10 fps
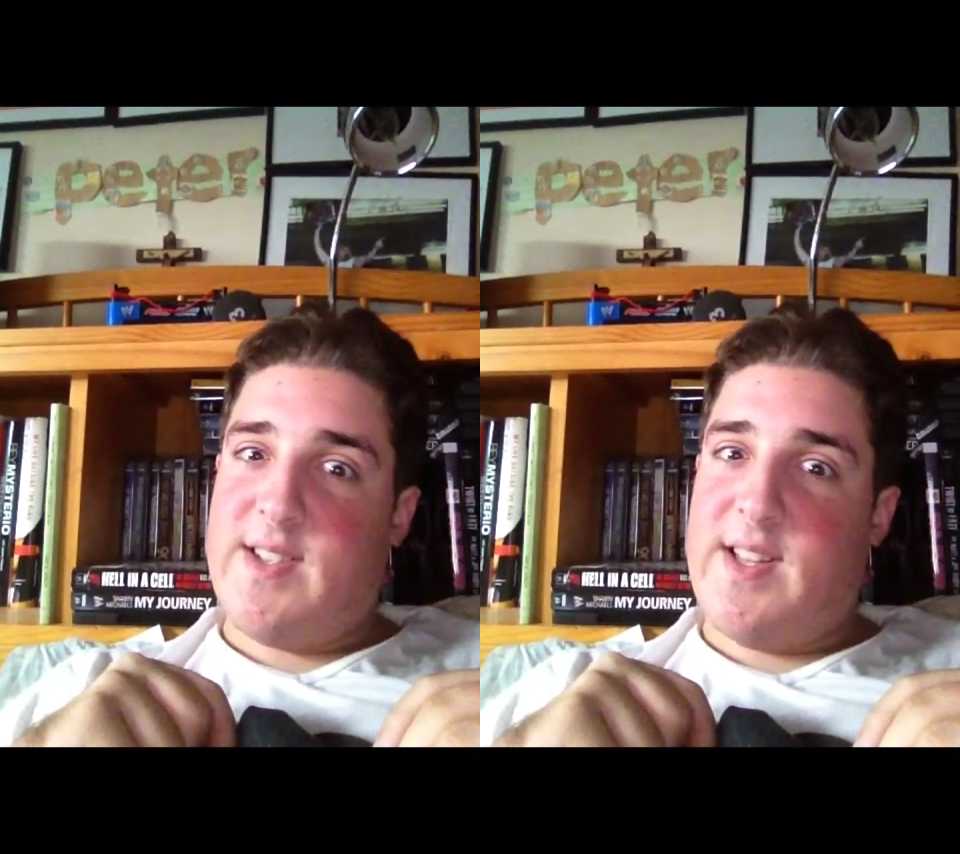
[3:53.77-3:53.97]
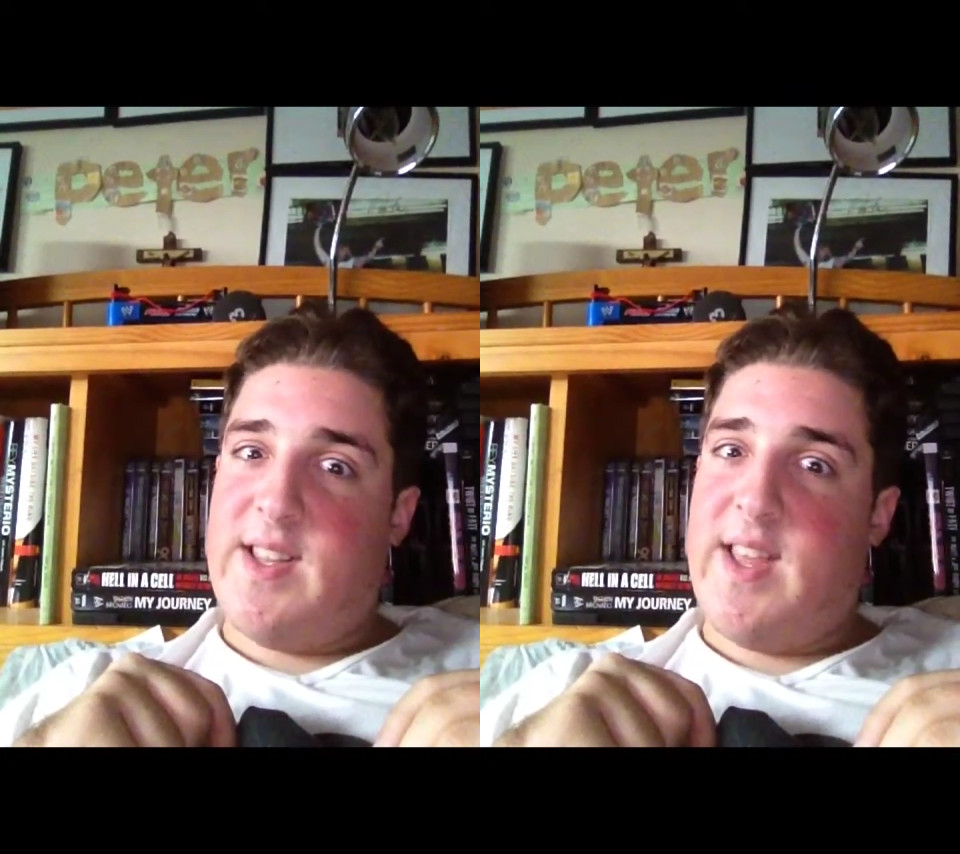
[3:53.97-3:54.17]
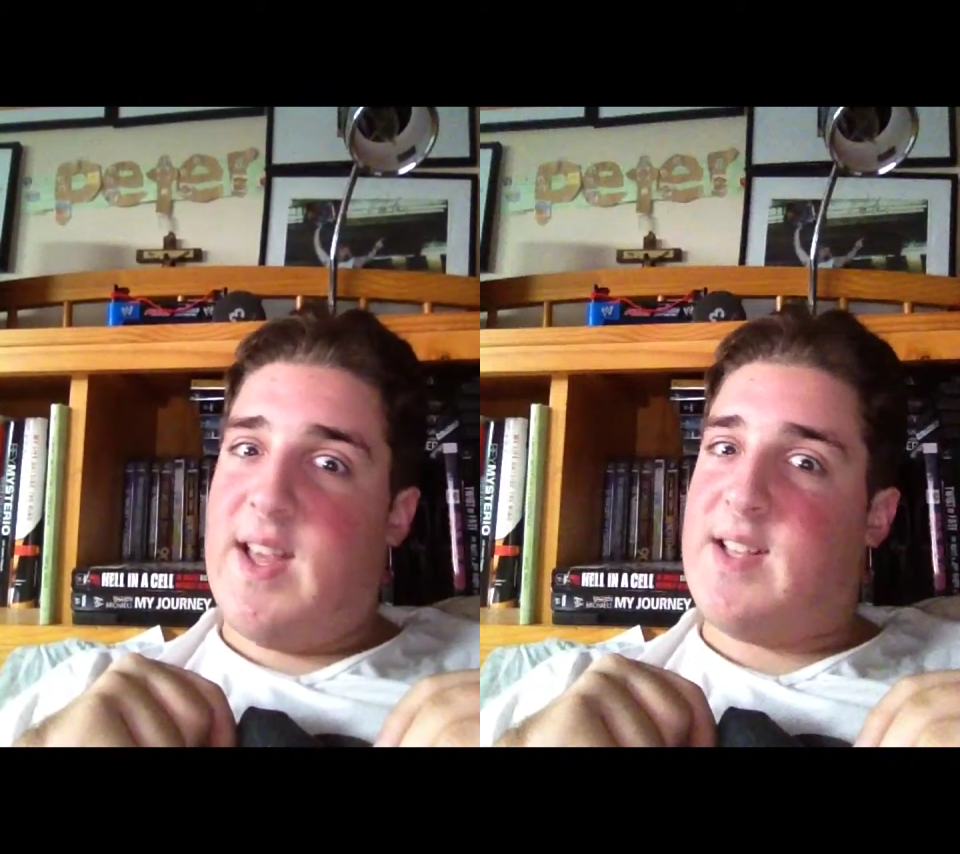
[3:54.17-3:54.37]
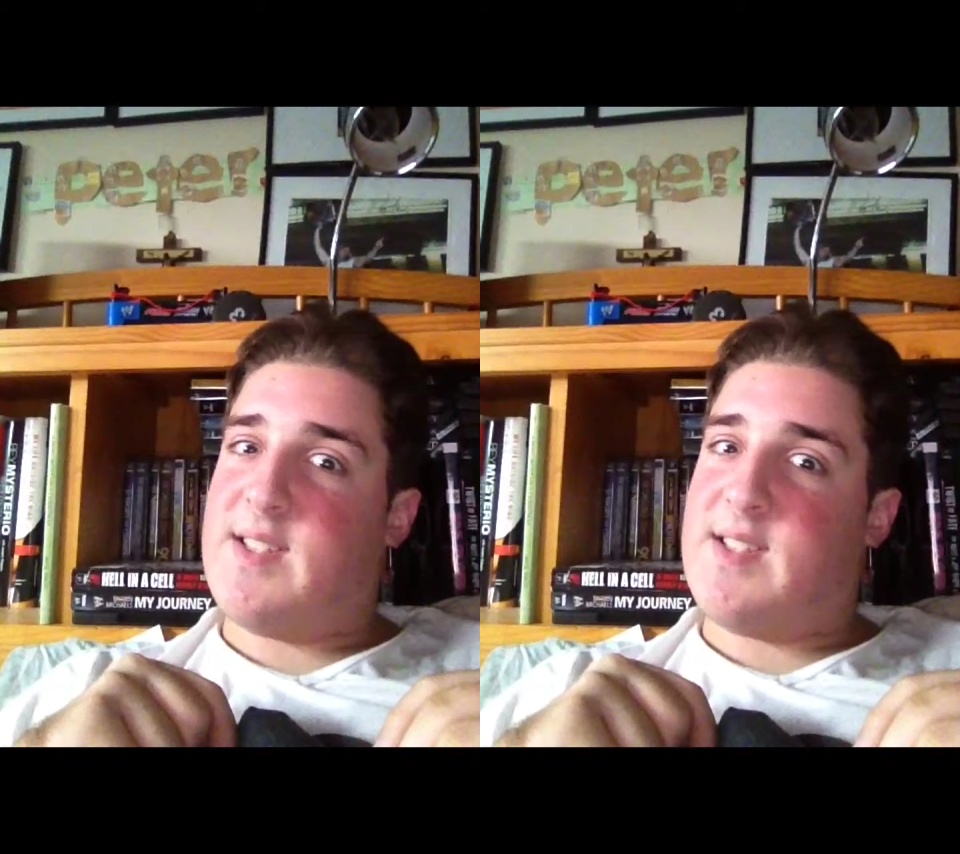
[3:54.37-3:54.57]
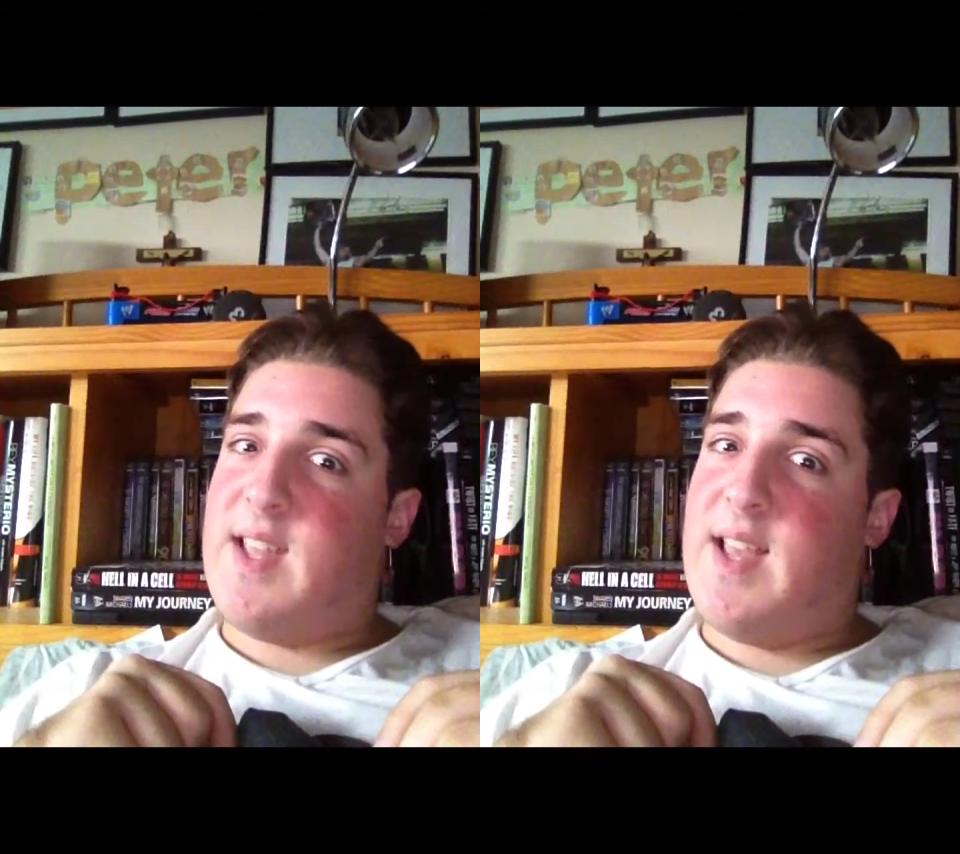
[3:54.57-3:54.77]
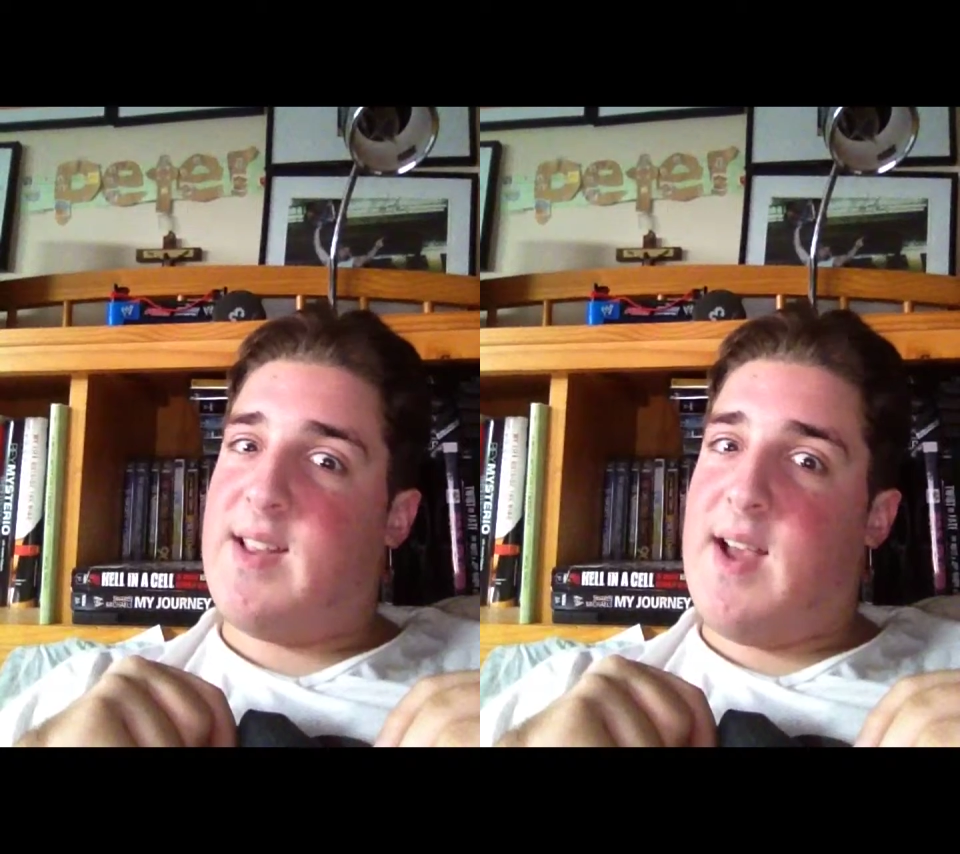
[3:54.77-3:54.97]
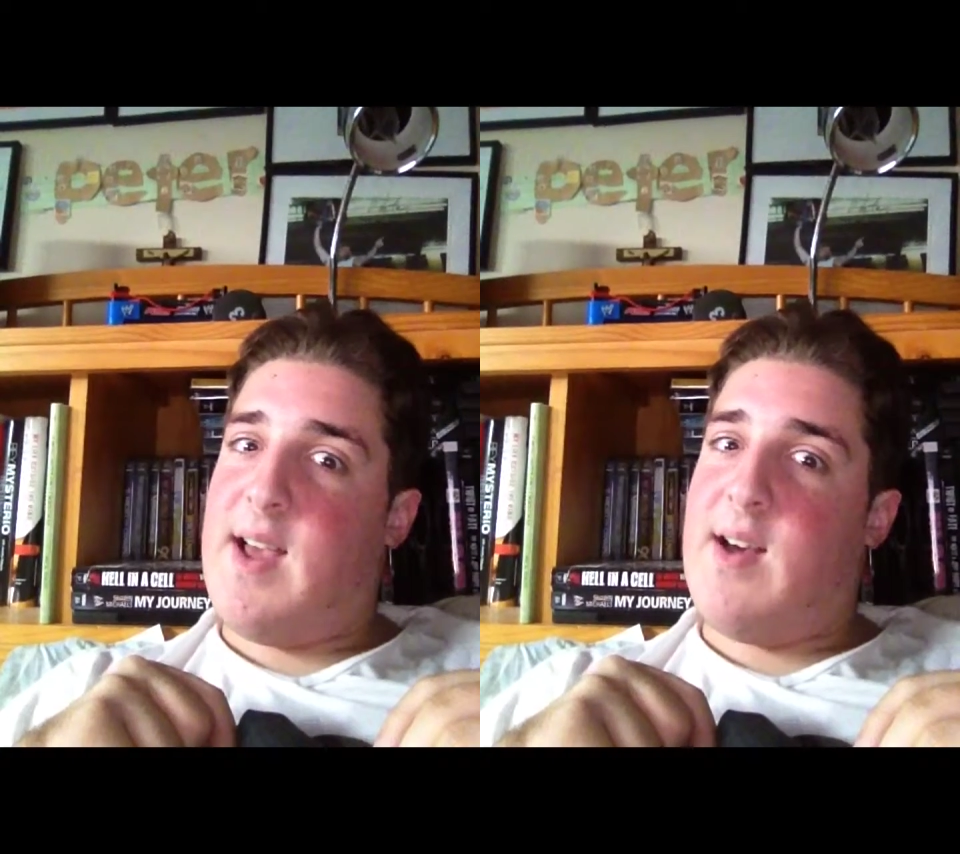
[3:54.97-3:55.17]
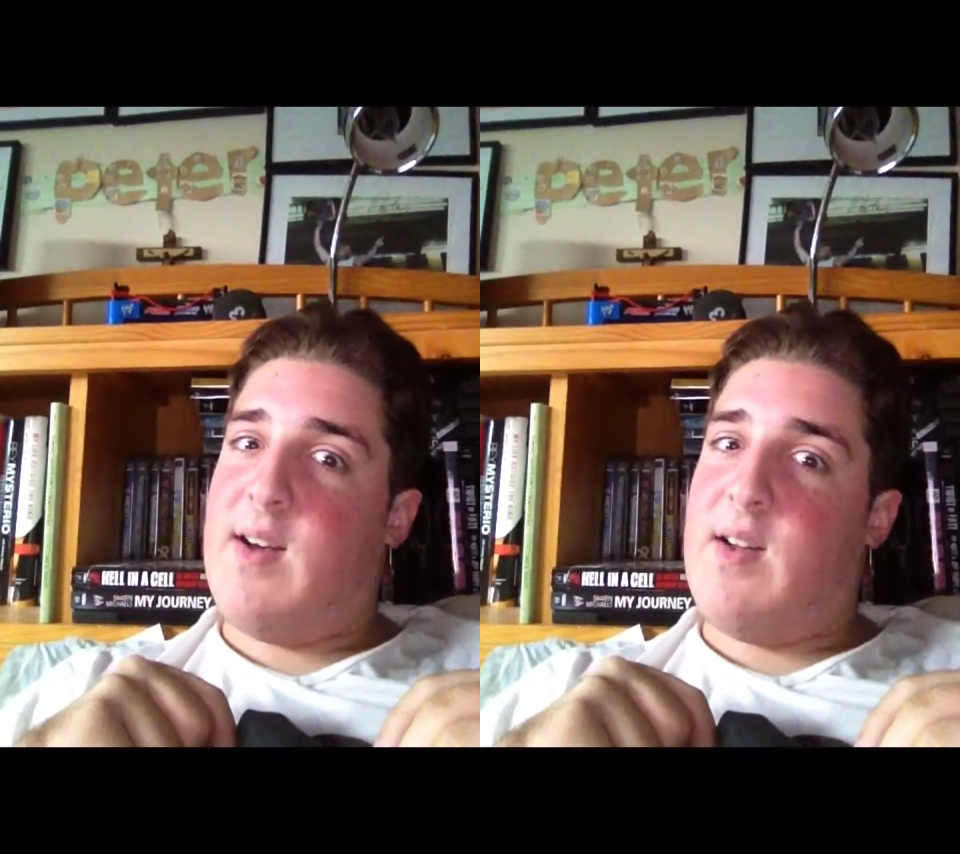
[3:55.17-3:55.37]
against
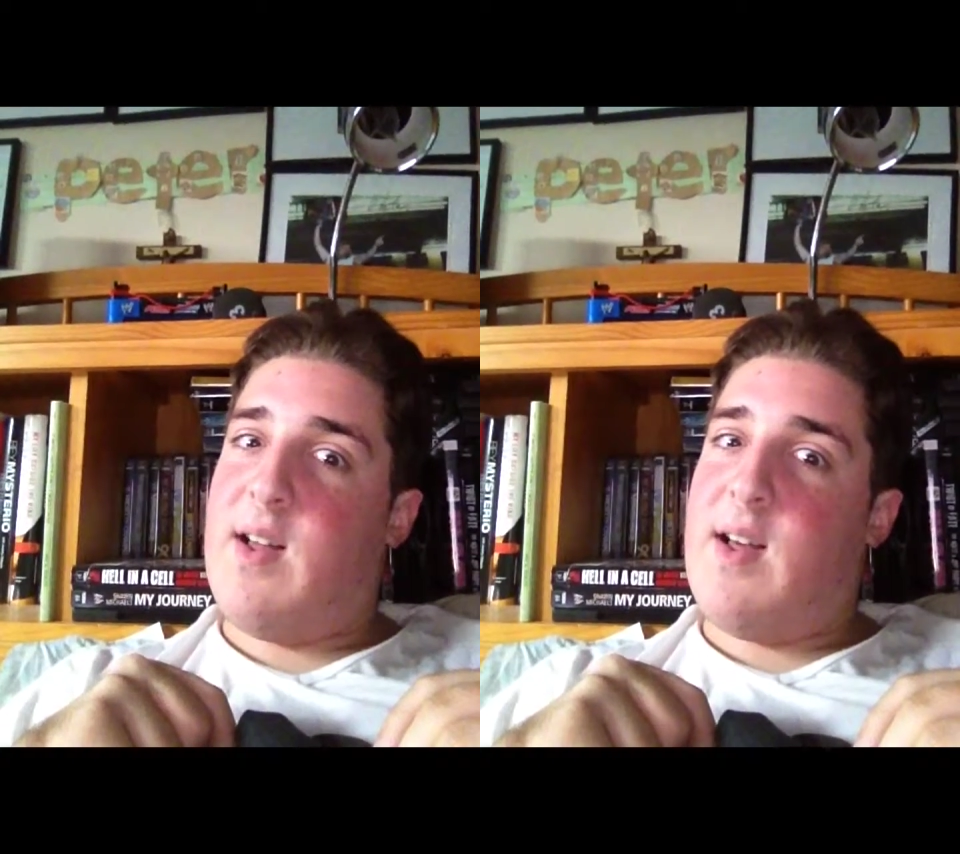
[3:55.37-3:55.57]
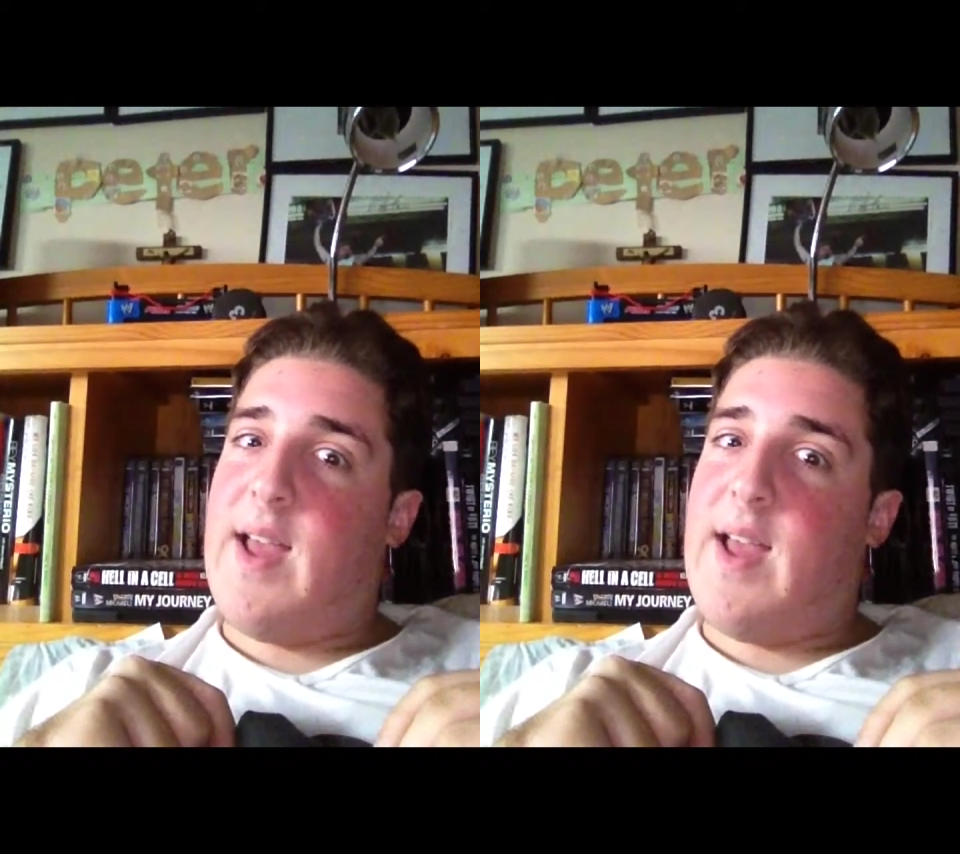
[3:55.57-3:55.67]
Sandow